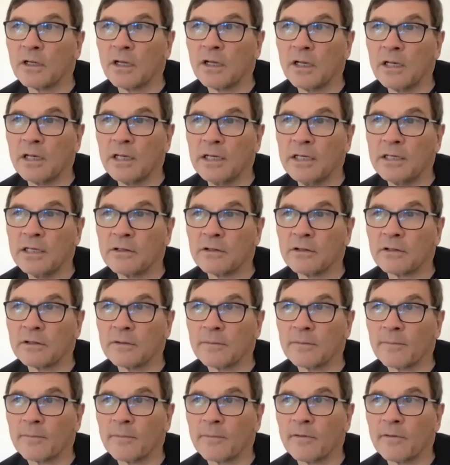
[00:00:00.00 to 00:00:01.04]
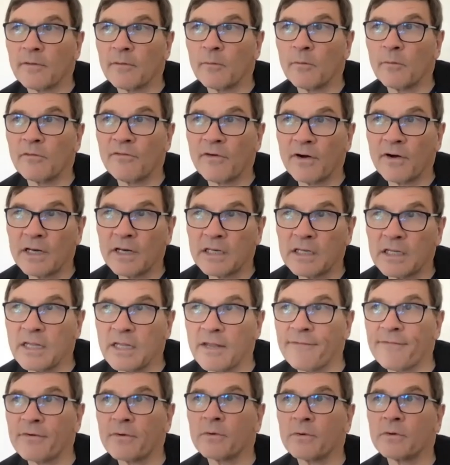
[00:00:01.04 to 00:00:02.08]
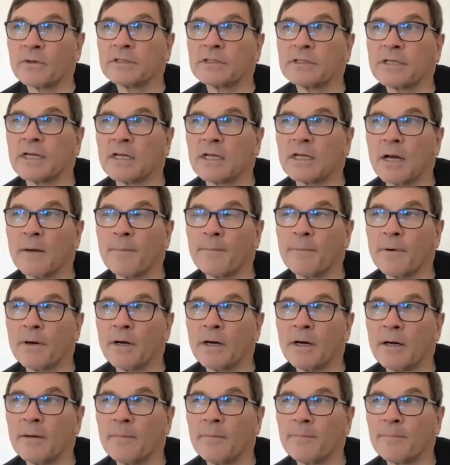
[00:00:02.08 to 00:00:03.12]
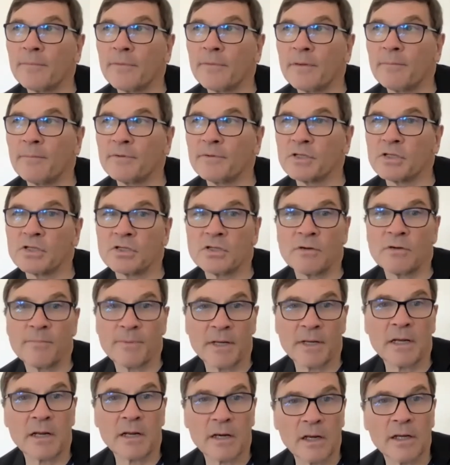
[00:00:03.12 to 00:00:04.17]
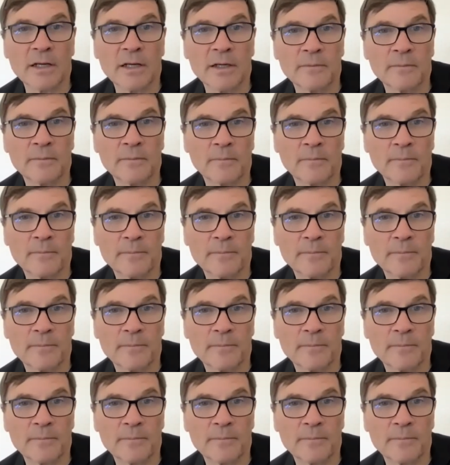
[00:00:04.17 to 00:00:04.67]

a leader will find it difficult to take up um, the position of being client